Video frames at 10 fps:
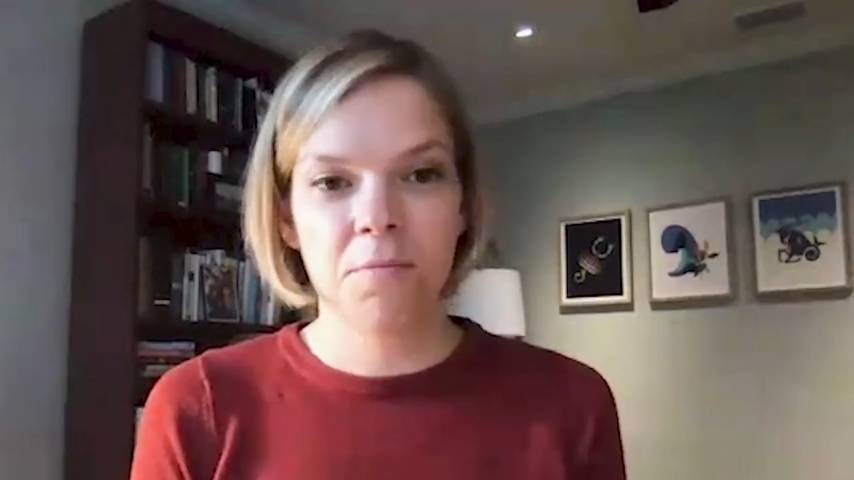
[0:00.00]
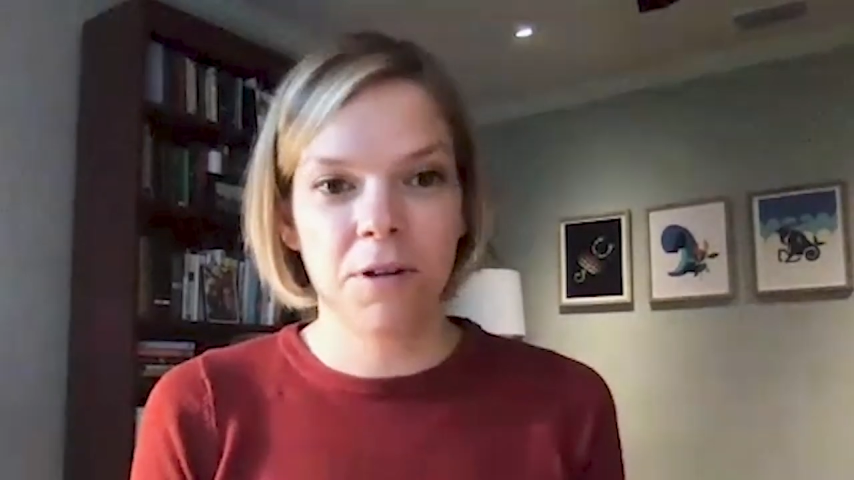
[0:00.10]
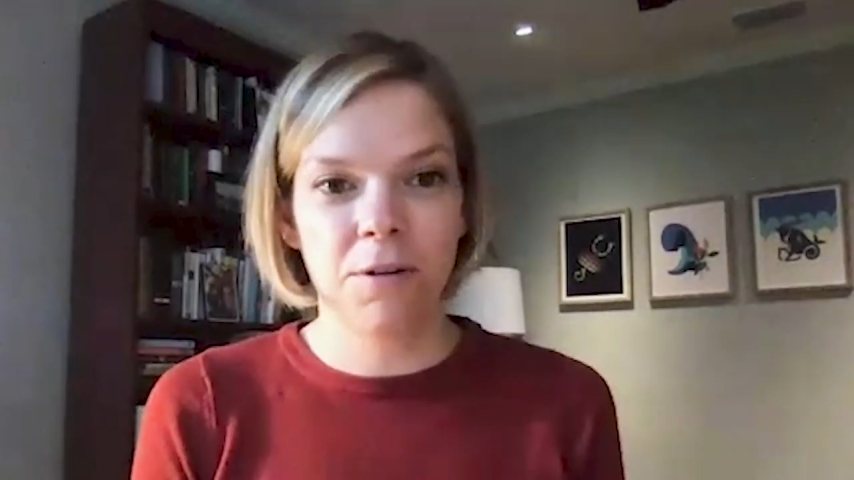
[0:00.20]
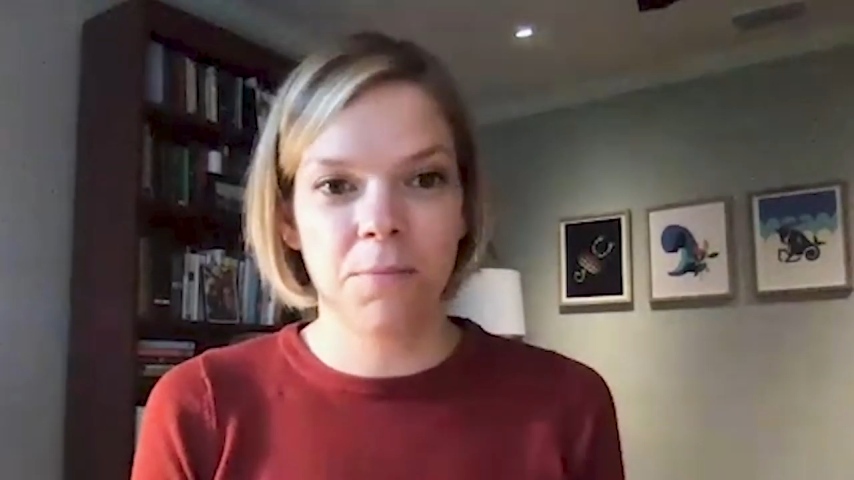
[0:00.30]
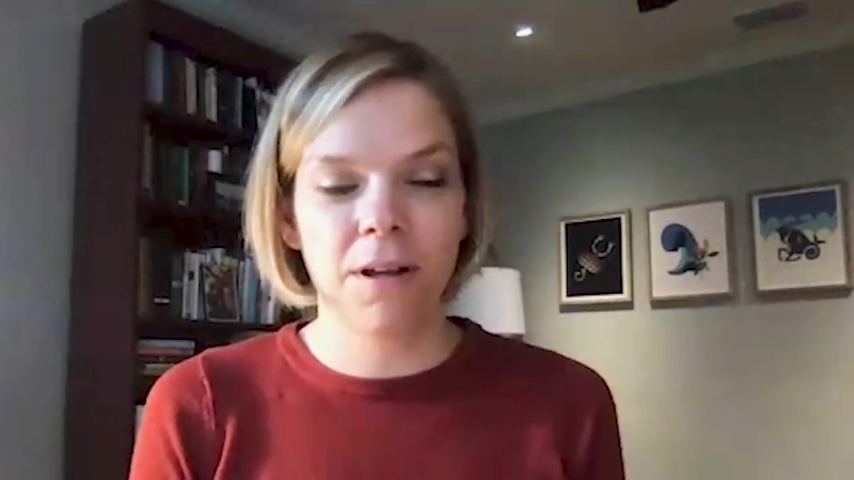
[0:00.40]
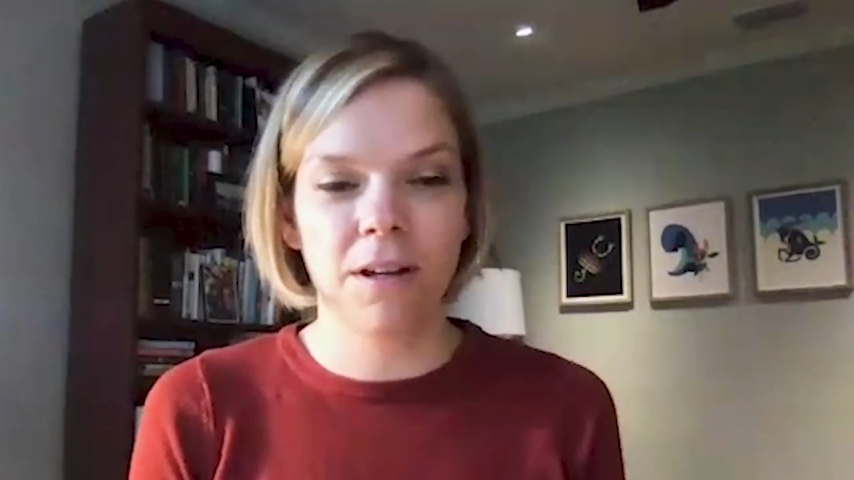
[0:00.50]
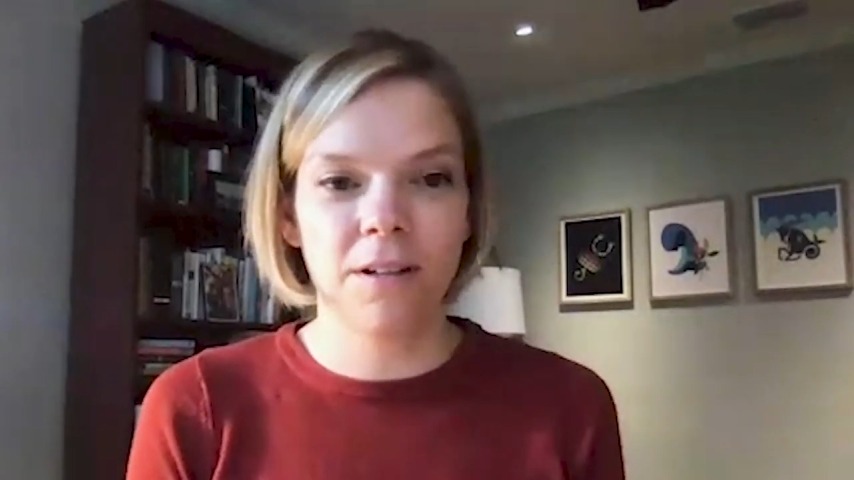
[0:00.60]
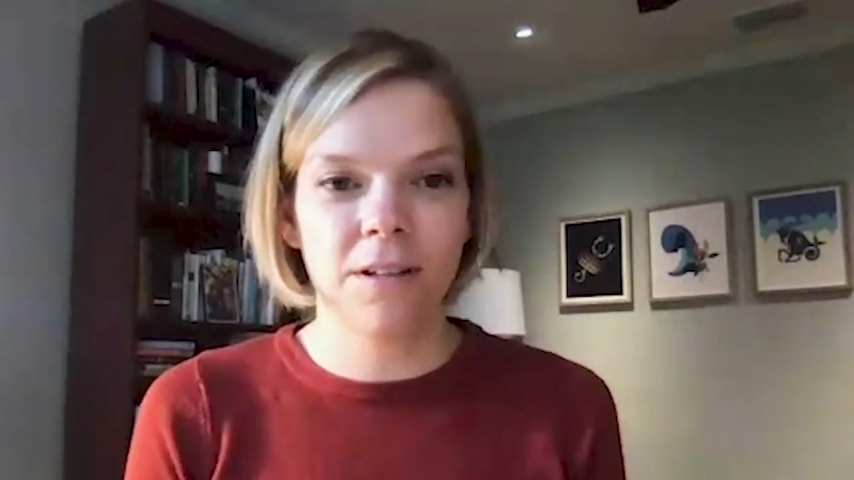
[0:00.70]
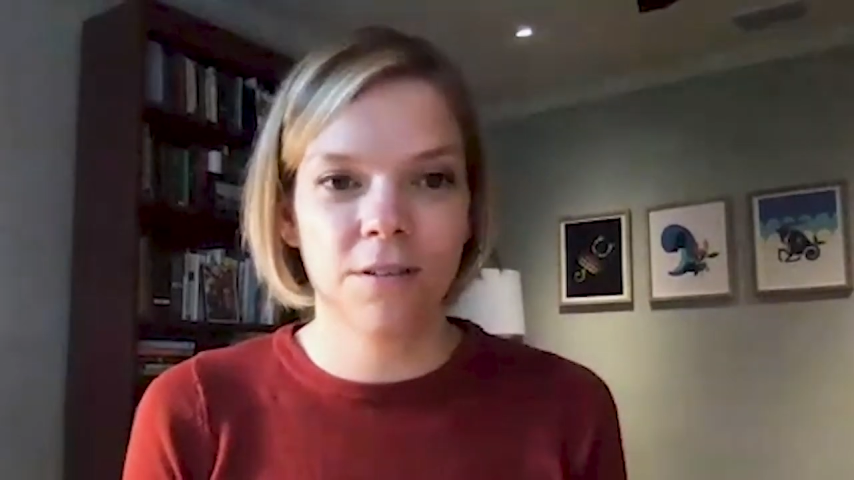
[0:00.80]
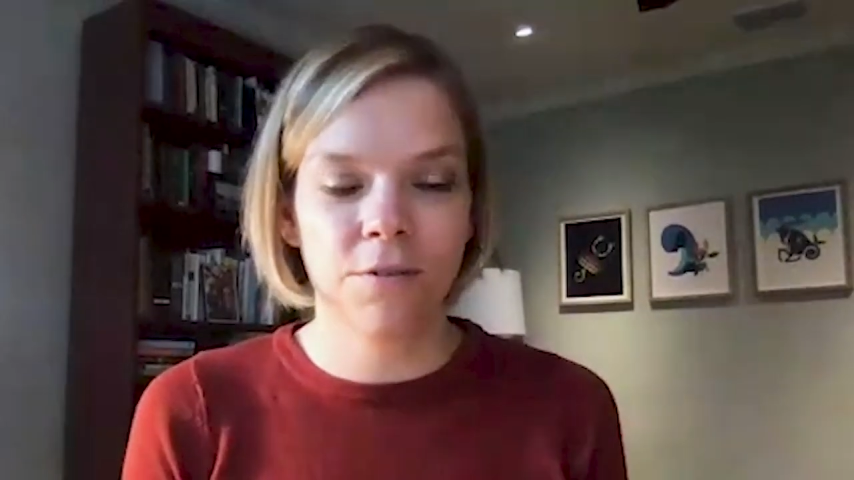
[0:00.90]
But you're probably going to
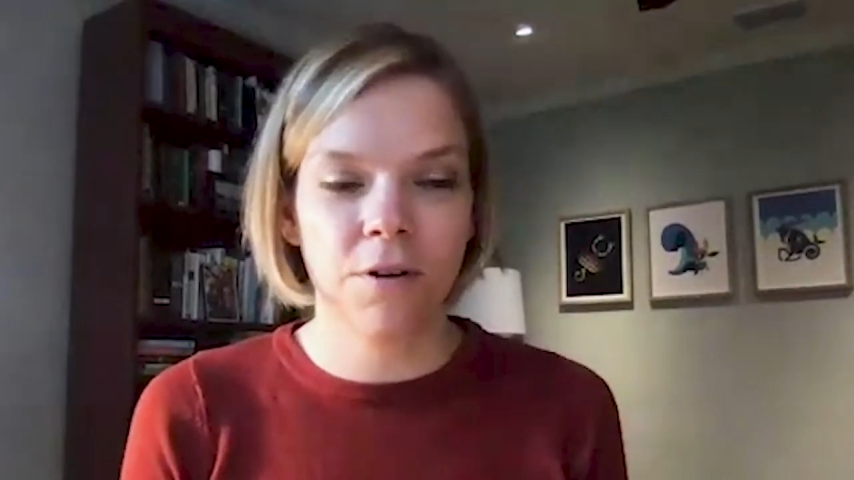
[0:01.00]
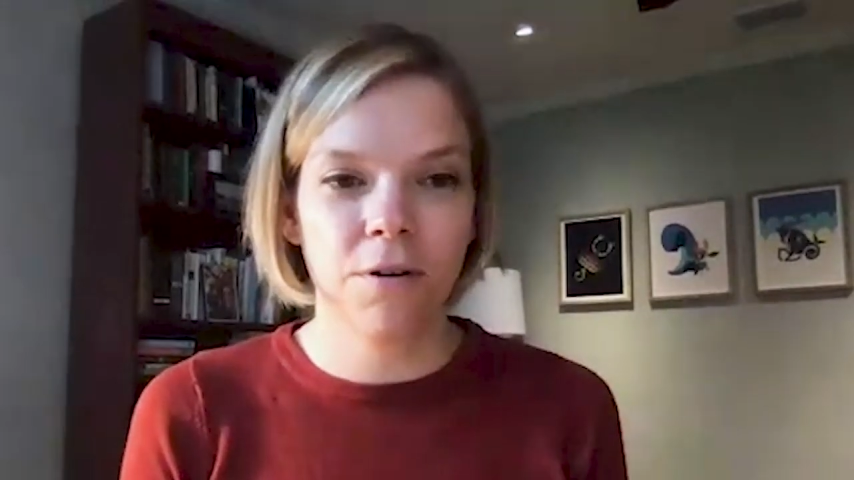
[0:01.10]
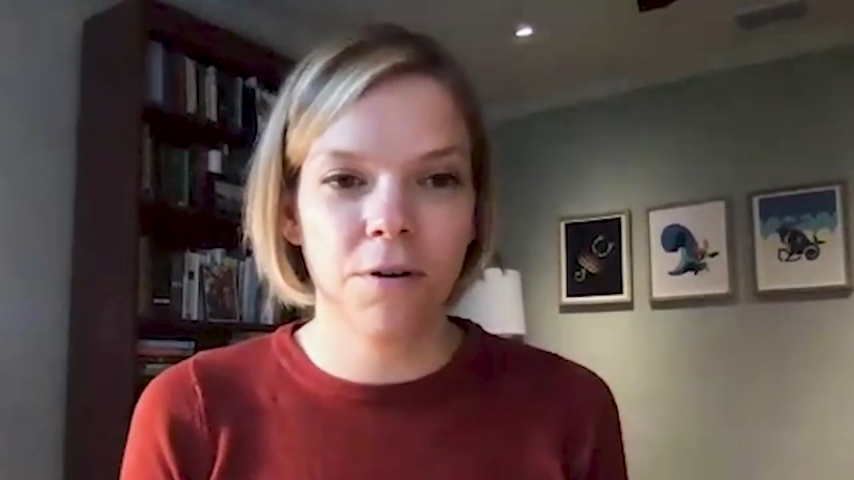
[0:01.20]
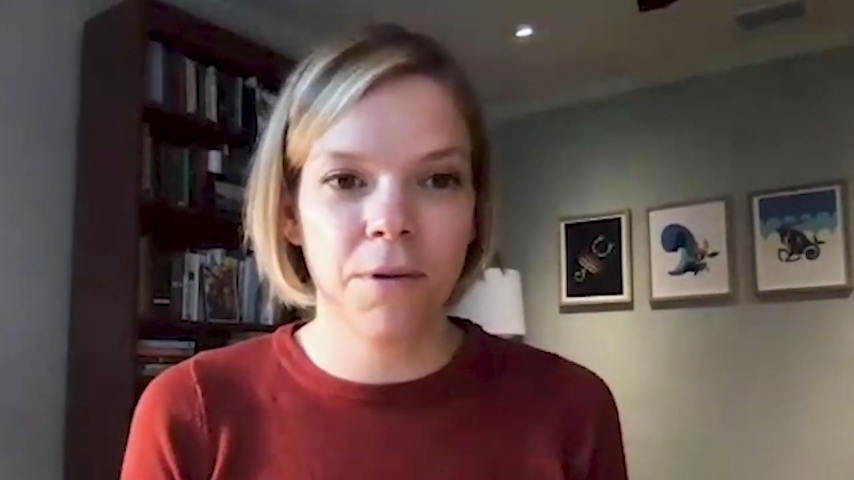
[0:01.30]
need to throw